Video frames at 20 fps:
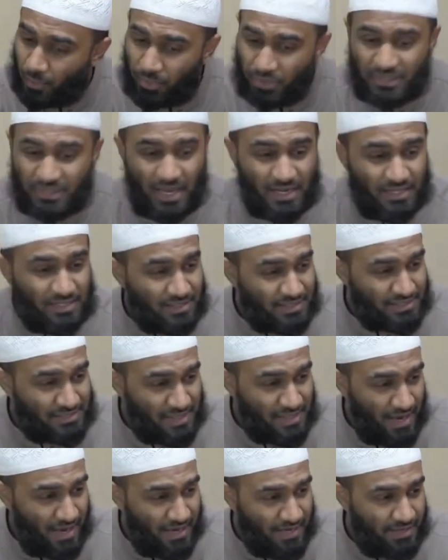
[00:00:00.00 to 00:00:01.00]
put that to the
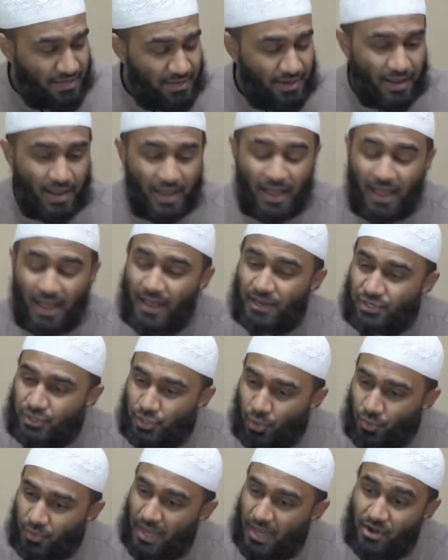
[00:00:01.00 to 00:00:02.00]
side and
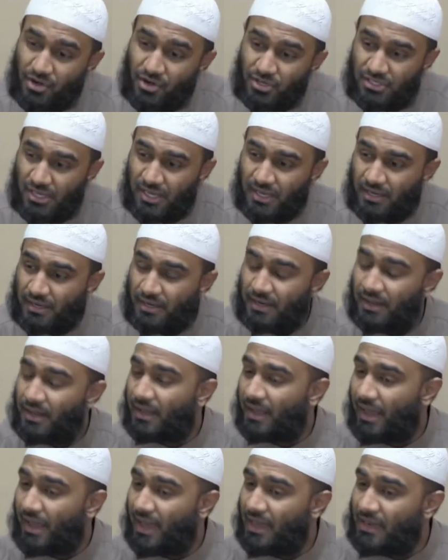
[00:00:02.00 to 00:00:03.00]
don't entertain
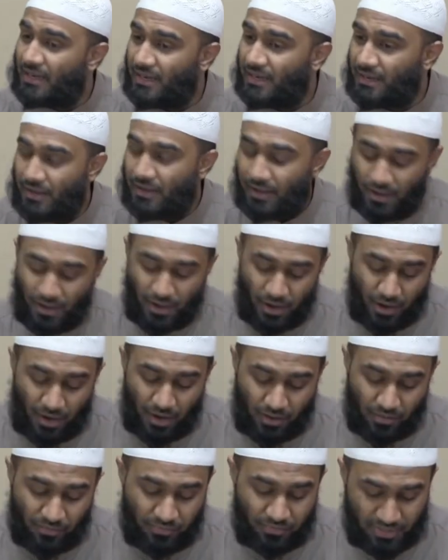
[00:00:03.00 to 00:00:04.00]
any
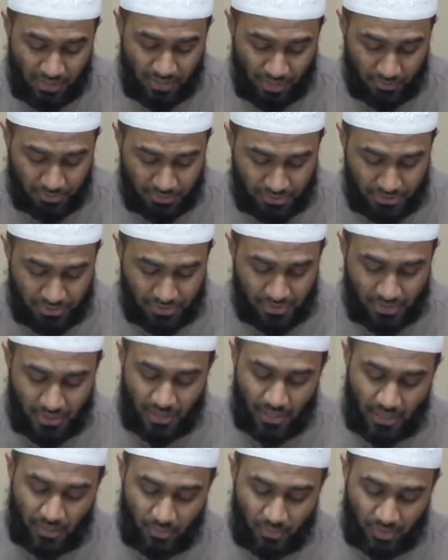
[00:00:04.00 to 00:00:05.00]
of the doubts.
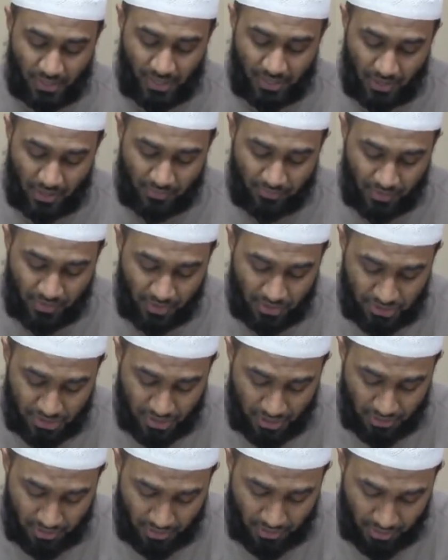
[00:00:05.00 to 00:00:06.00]
And we'll end off here,
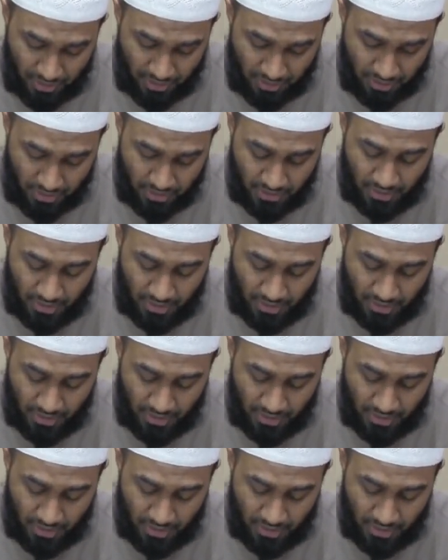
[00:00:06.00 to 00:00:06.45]
inshallah.